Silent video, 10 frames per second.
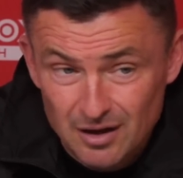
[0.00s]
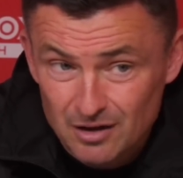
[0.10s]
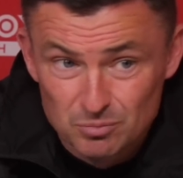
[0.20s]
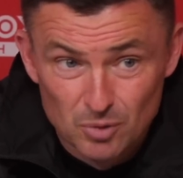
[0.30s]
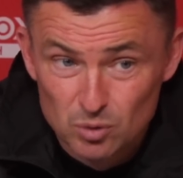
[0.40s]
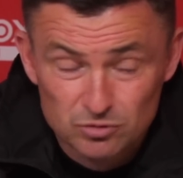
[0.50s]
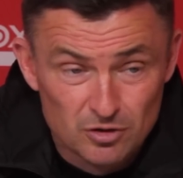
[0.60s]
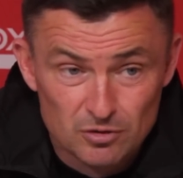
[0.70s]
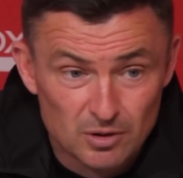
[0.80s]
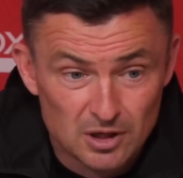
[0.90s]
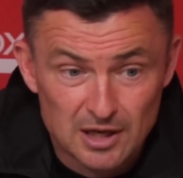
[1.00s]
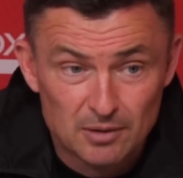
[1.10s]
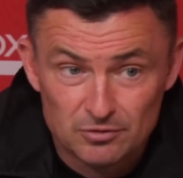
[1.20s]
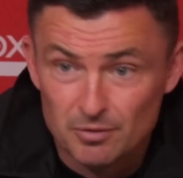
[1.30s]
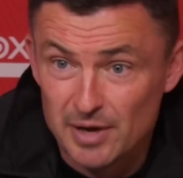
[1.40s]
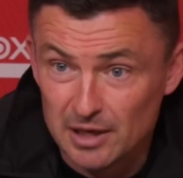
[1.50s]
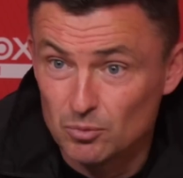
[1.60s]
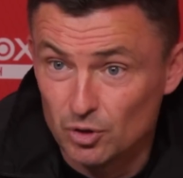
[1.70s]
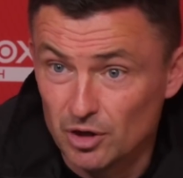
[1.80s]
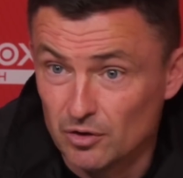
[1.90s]
as most are doing now, to make
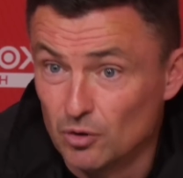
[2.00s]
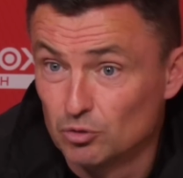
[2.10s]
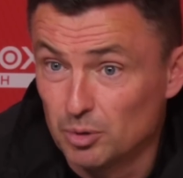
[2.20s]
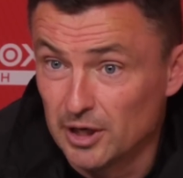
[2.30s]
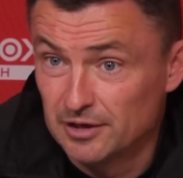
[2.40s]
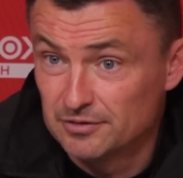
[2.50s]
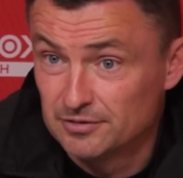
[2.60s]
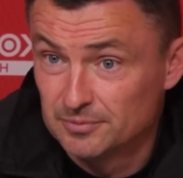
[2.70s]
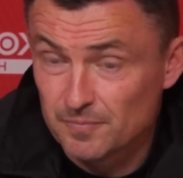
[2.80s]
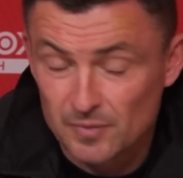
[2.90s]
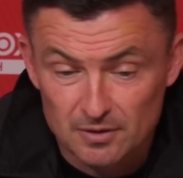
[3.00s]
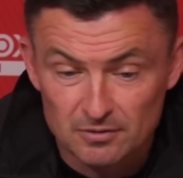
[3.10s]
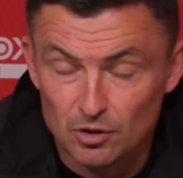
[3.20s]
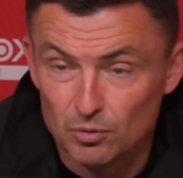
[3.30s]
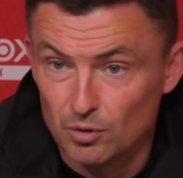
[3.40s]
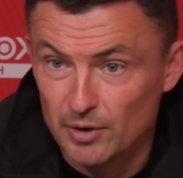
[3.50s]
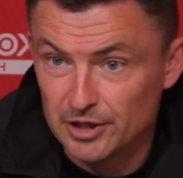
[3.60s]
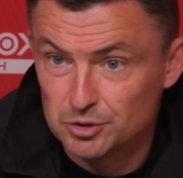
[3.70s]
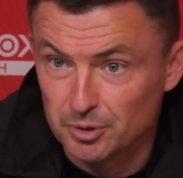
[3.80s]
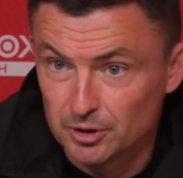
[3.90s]
money on those players, lower the
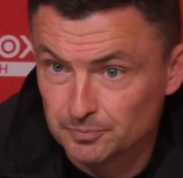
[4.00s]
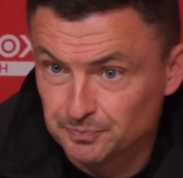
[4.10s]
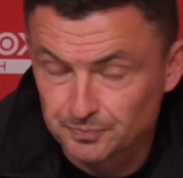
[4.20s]
wage bill.